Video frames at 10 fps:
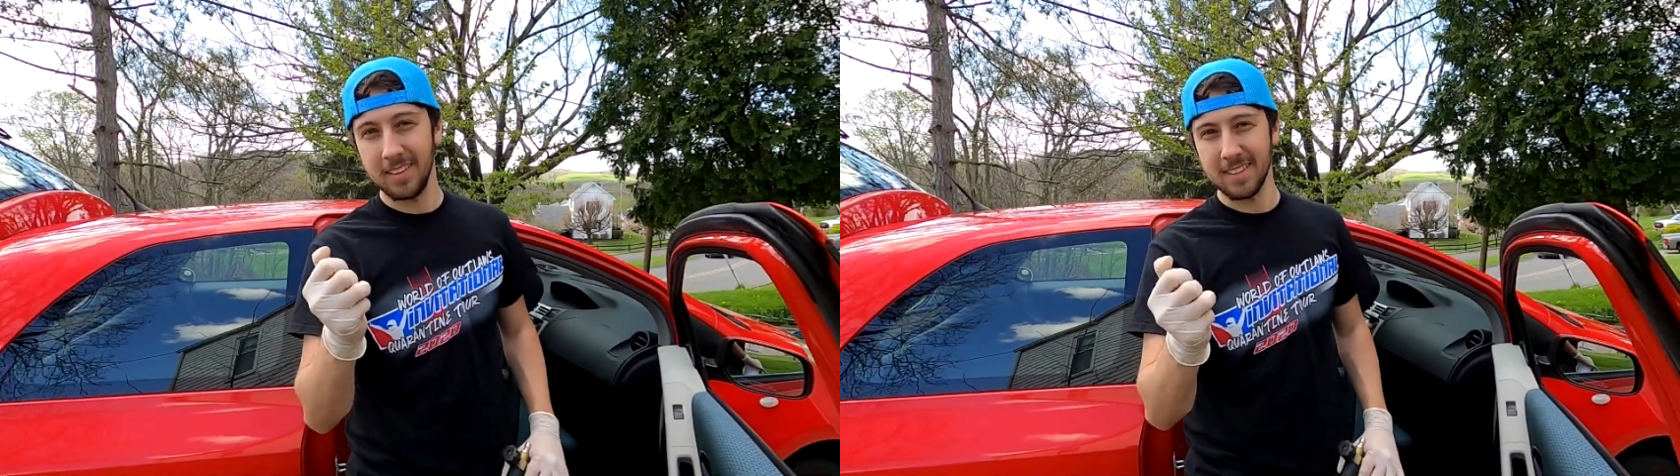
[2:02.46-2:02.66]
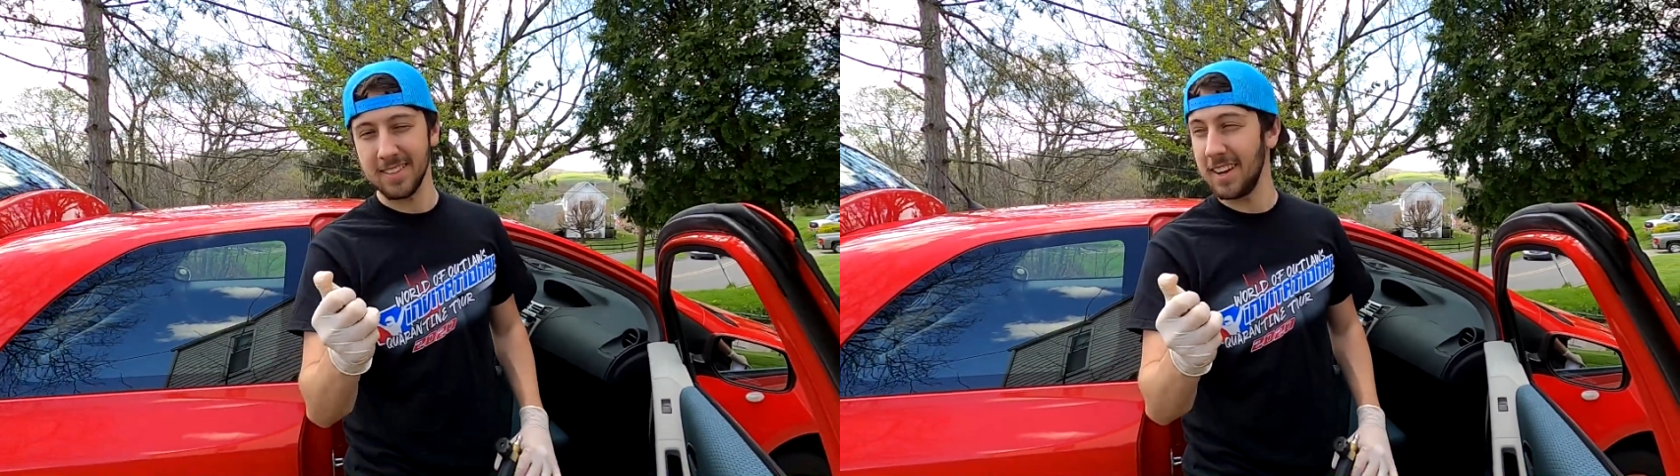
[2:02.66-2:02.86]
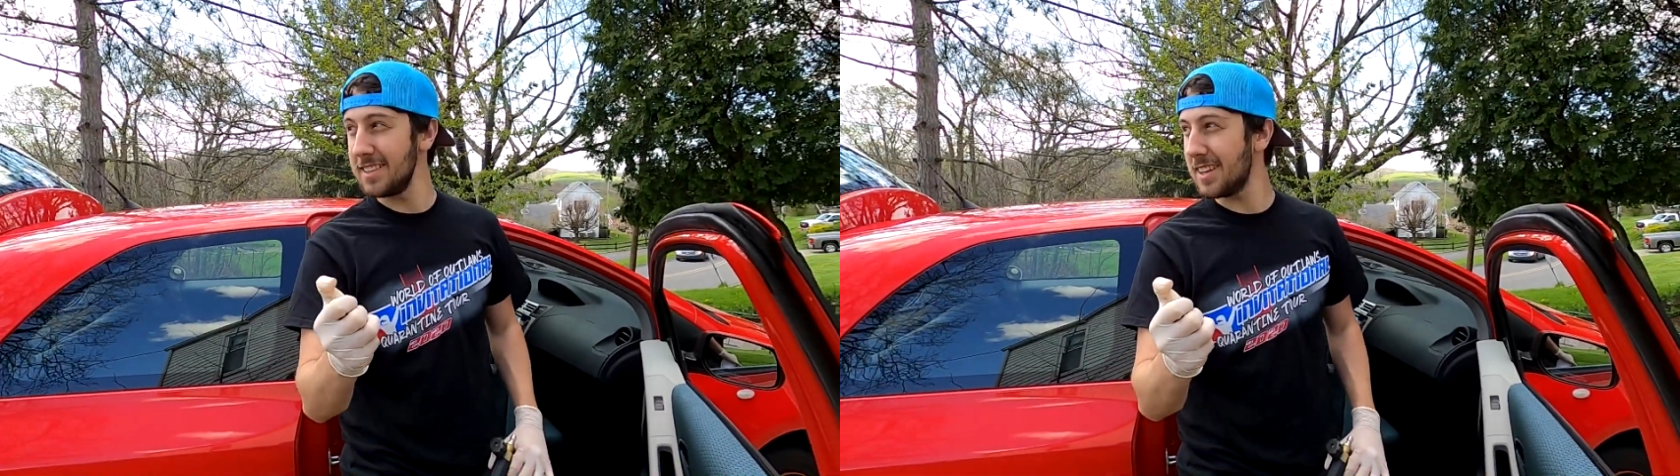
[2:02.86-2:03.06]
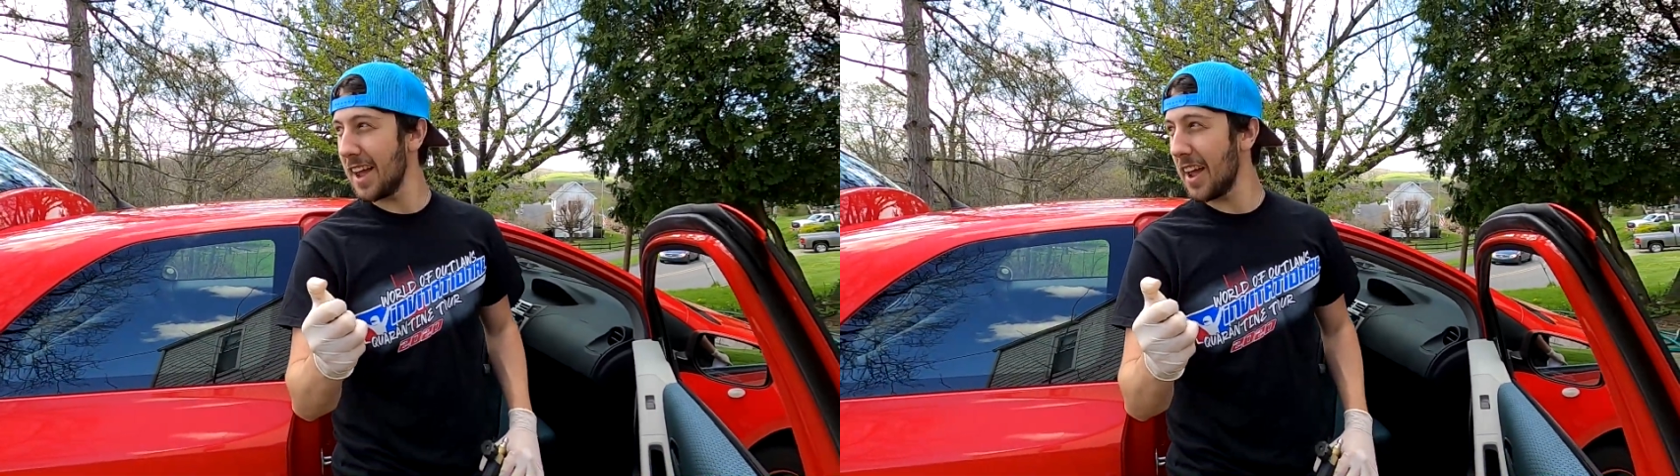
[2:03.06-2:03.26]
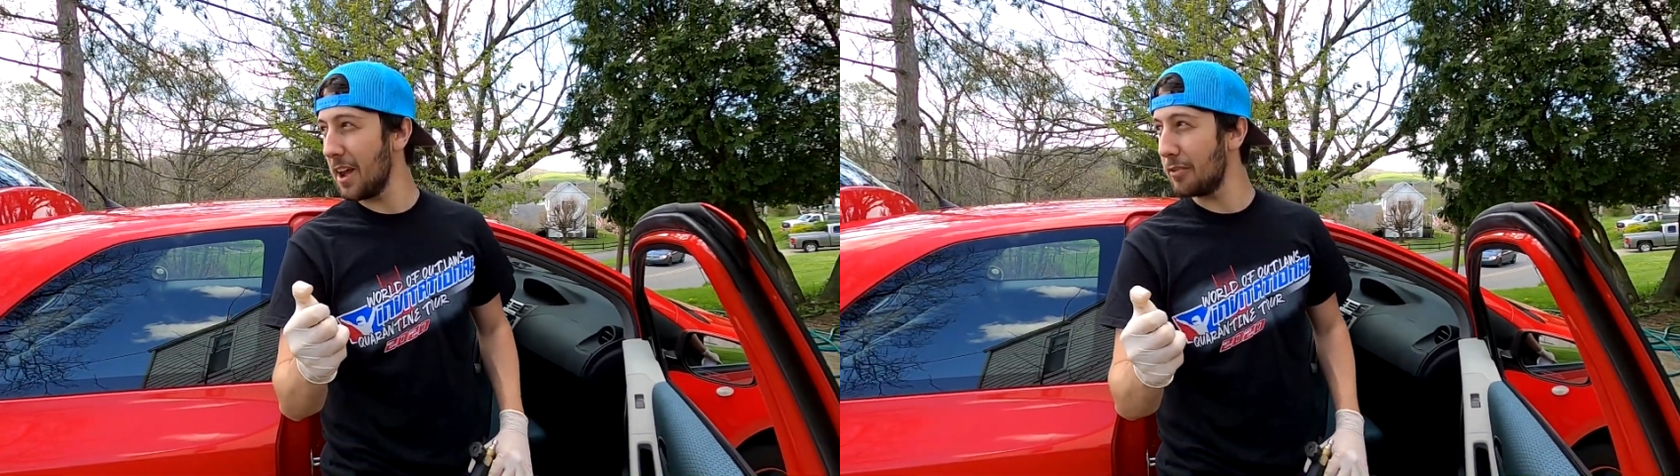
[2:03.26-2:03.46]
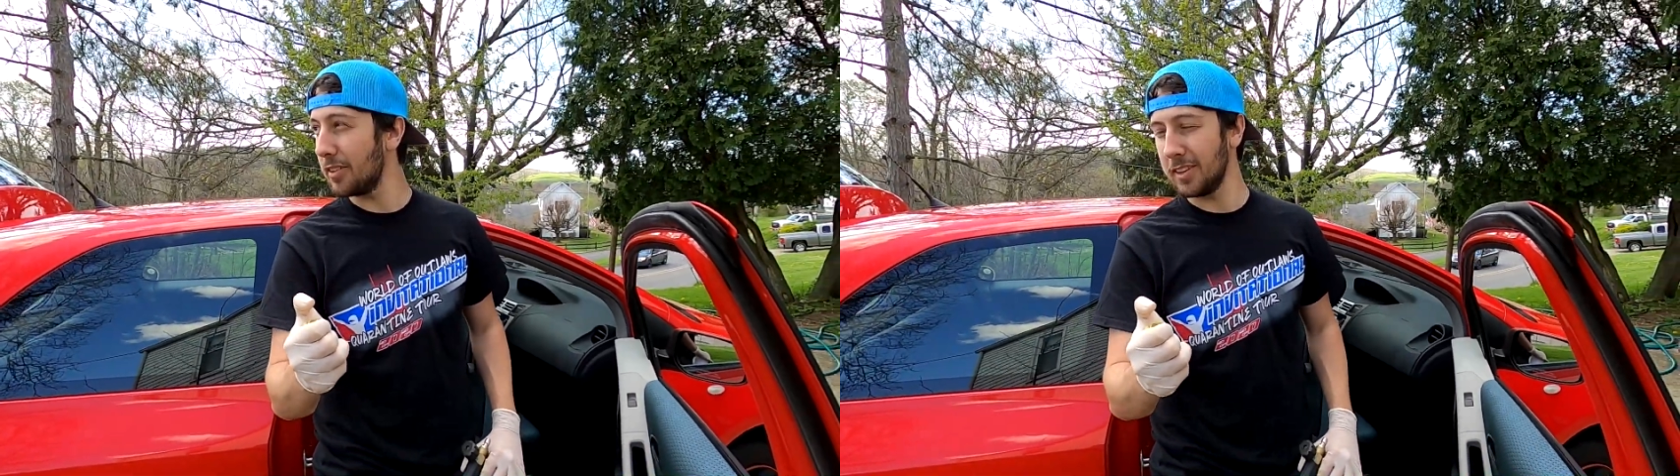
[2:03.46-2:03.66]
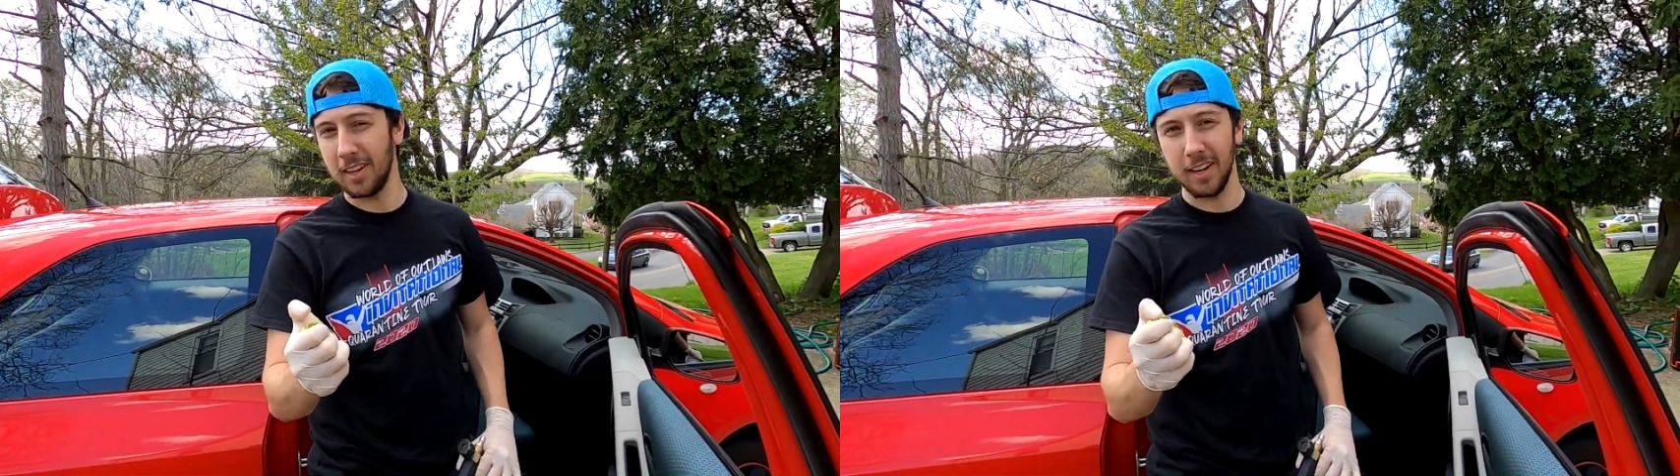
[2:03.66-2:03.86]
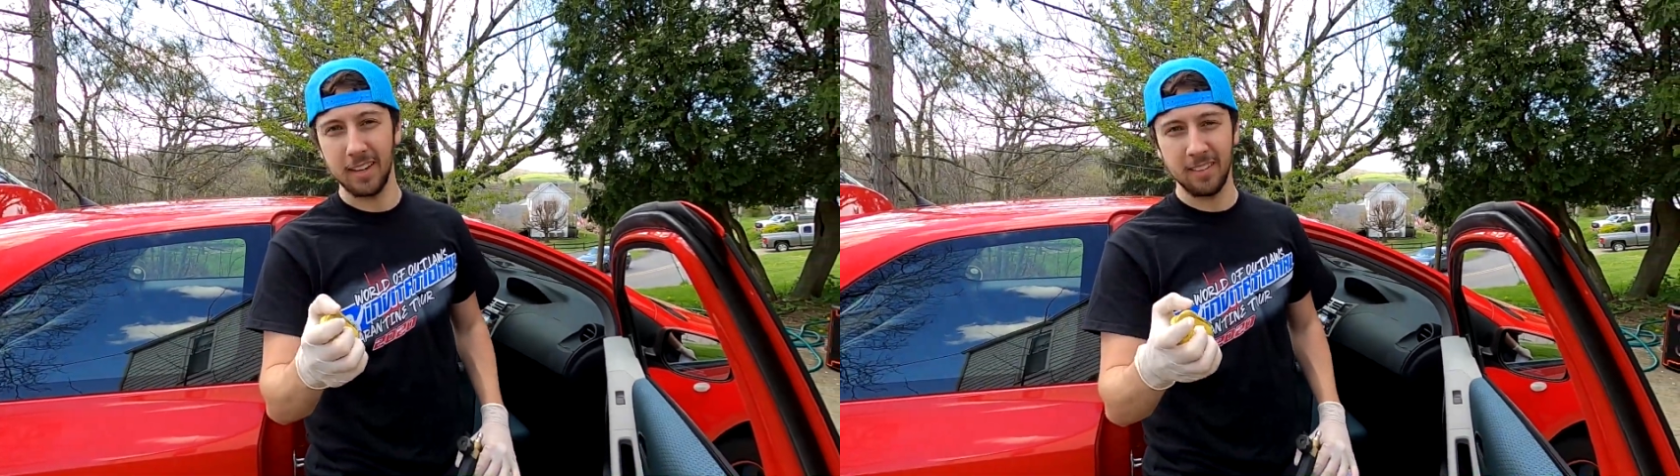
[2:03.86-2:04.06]
It's nice to have,
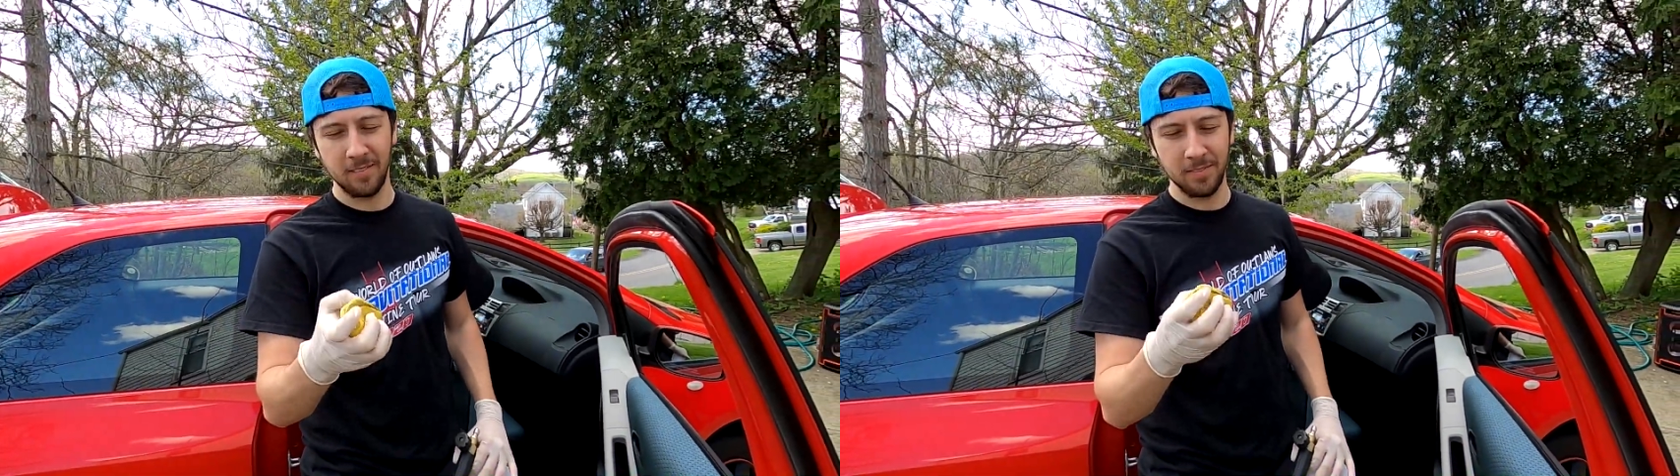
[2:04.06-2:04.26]
okay?